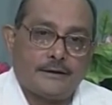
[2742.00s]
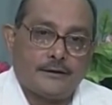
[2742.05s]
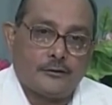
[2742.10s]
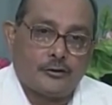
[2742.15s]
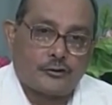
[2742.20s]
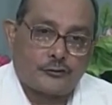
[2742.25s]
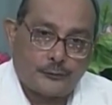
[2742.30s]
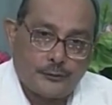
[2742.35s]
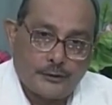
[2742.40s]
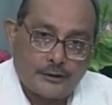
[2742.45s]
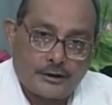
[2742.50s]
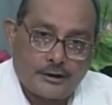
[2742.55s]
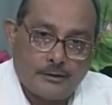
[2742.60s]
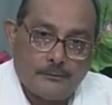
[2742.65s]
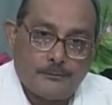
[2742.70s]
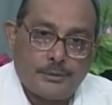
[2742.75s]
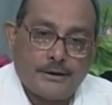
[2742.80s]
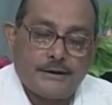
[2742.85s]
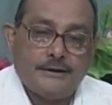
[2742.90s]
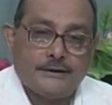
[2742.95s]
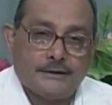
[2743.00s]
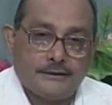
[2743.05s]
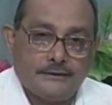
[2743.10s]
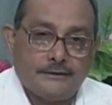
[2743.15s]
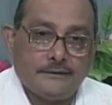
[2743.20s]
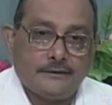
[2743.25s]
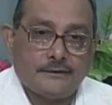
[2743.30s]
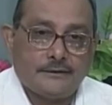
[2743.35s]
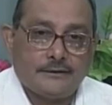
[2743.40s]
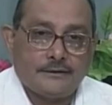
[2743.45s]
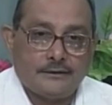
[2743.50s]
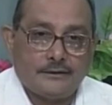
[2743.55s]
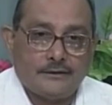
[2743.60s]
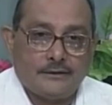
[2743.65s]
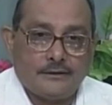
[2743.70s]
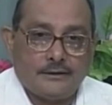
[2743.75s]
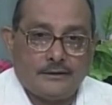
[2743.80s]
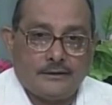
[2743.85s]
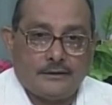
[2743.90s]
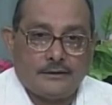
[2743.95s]
Oxford Companion,
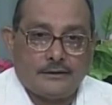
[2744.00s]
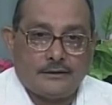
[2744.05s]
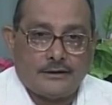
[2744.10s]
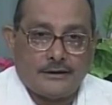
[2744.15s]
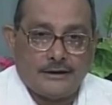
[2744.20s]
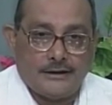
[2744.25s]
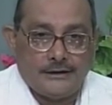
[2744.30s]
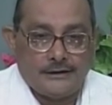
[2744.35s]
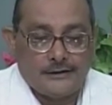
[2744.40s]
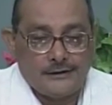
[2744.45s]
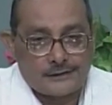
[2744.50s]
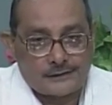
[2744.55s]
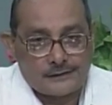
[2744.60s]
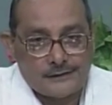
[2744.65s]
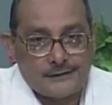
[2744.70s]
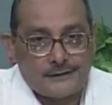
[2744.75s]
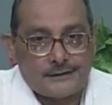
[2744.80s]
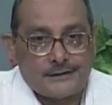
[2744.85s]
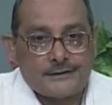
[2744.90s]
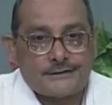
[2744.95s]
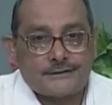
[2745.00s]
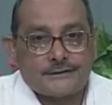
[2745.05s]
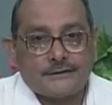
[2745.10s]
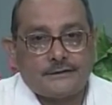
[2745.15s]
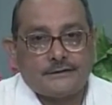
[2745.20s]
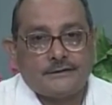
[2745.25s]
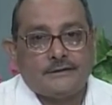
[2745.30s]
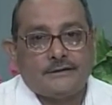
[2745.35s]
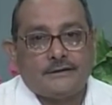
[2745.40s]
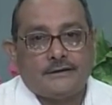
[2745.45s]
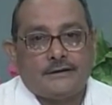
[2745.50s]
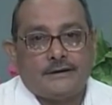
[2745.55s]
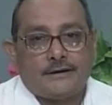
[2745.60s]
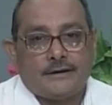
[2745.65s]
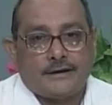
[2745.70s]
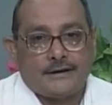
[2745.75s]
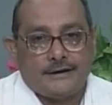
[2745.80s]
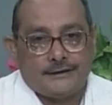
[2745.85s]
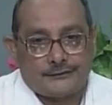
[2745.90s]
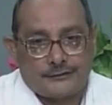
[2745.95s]
English Literature,
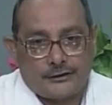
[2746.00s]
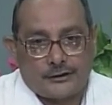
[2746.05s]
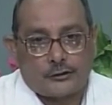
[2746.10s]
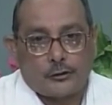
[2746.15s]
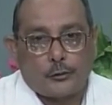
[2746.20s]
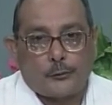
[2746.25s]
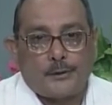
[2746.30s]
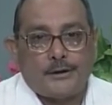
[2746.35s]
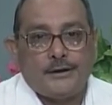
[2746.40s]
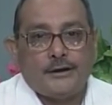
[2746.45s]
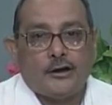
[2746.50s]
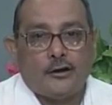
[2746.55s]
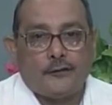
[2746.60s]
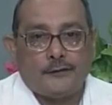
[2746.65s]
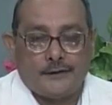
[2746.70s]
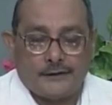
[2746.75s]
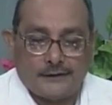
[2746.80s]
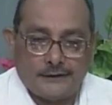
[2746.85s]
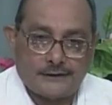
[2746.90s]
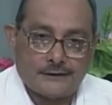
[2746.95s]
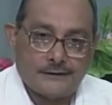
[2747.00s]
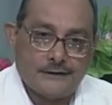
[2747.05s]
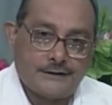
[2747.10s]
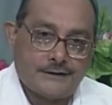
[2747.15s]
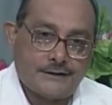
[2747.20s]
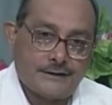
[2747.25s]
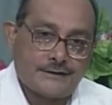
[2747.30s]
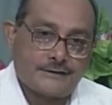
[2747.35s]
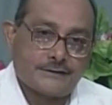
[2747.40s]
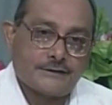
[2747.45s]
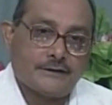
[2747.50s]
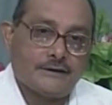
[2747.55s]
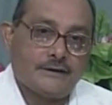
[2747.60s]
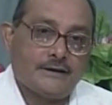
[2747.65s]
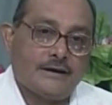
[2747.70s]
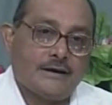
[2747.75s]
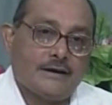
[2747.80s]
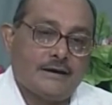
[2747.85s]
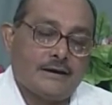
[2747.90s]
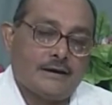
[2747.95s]
Encyclopedia of English Literature,
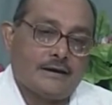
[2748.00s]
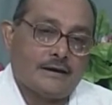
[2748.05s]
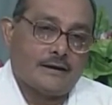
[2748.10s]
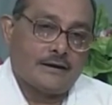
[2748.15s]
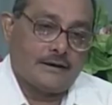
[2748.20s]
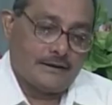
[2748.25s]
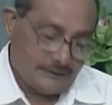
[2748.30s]
yes.